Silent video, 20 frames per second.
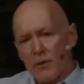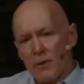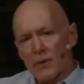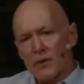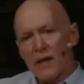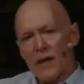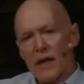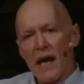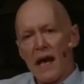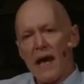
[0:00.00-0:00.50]

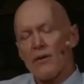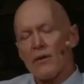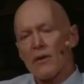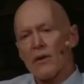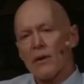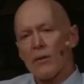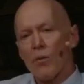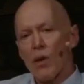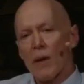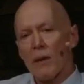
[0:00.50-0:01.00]
together
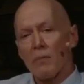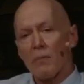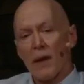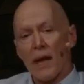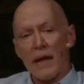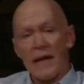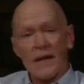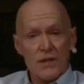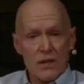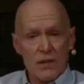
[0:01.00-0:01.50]
in one
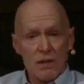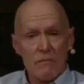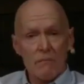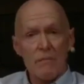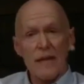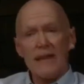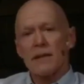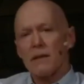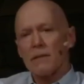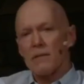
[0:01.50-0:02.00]
place to
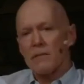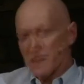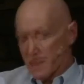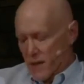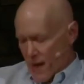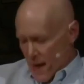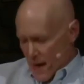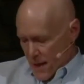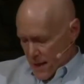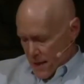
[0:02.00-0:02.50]
meet the
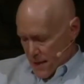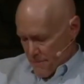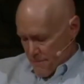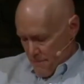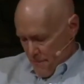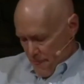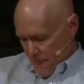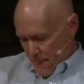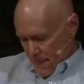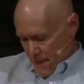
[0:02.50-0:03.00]
Messiah
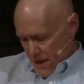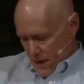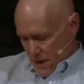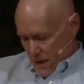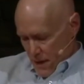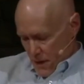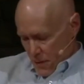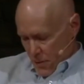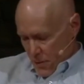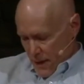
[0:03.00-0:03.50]

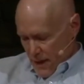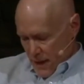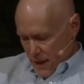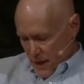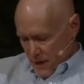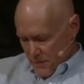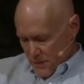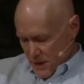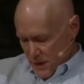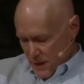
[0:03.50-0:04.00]
when he
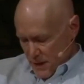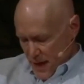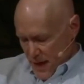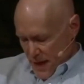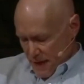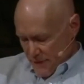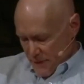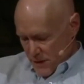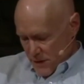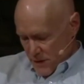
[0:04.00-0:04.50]
comes in the
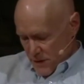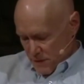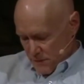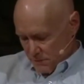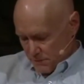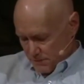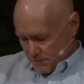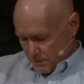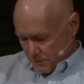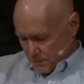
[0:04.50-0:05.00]
heavens.
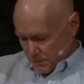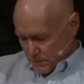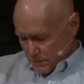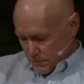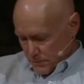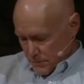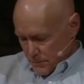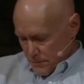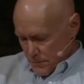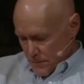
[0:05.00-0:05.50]

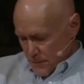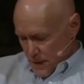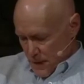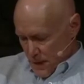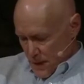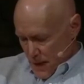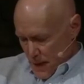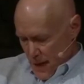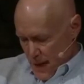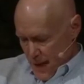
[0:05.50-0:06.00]

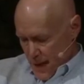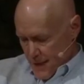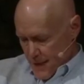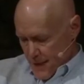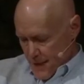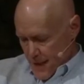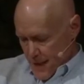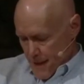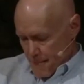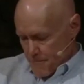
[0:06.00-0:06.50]
And
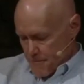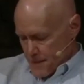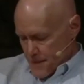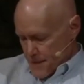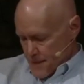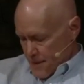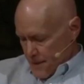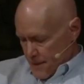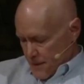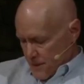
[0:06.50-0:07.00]

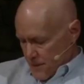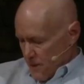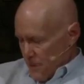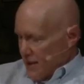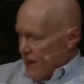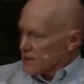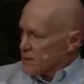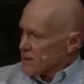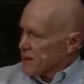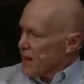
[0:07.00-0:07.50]
so
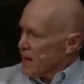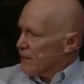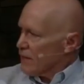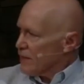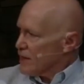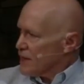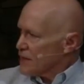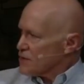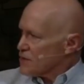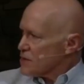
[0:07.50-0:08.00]
that's kind of an
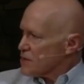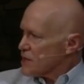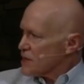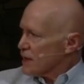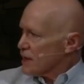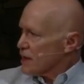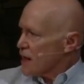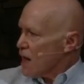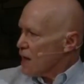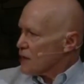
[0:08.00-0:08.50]
interesting
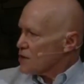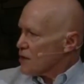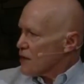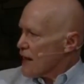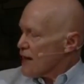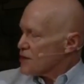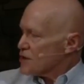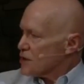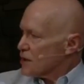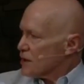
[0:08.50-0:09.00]

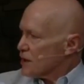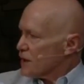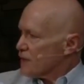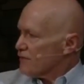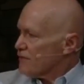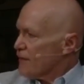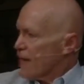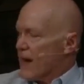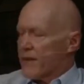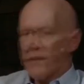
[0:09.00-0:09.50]
contrast. You can
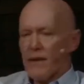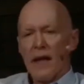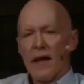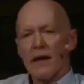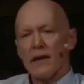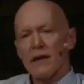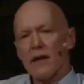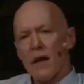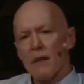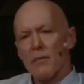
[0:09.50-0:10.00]
find that in
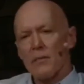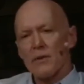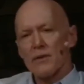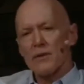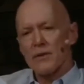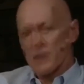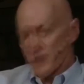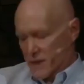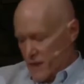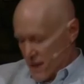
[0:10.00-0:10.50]
Numbers,
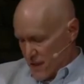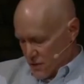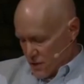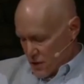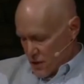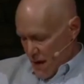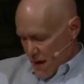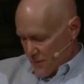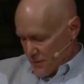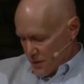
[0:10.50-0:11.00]
the 10th
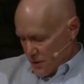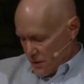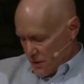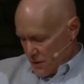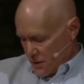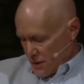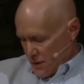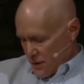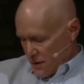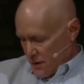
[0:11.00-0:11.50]
chapter,
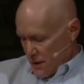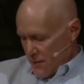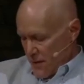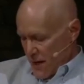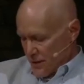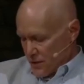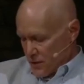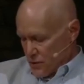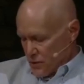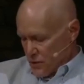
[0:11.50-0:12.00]
about
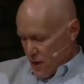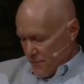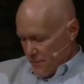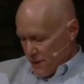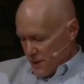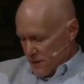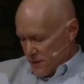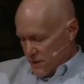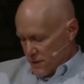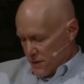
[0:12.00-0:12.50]
the
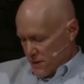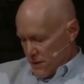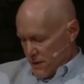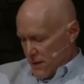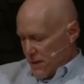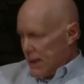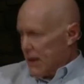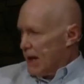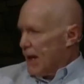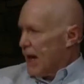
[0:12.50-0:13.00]
trumpets,
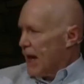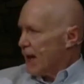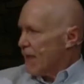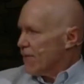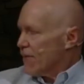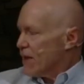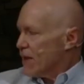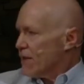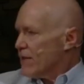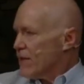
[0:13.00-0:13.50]
and
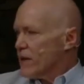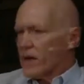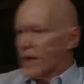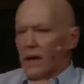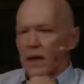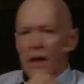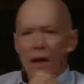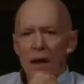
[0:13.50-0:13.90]
then the